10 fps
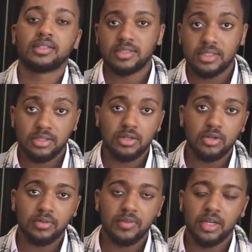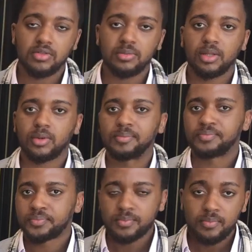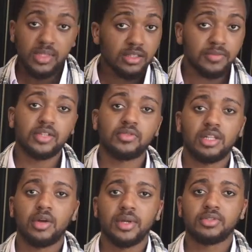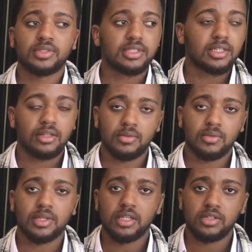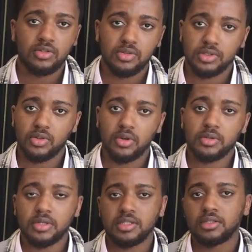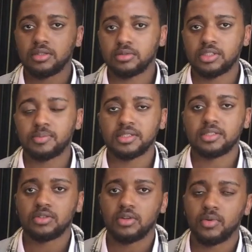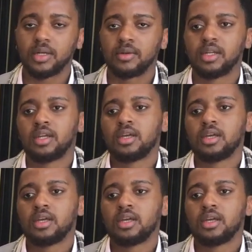This is the Shandong factory, by the way. The factory that I went to see, the one that you just saw, is, in, is based in Dongguan.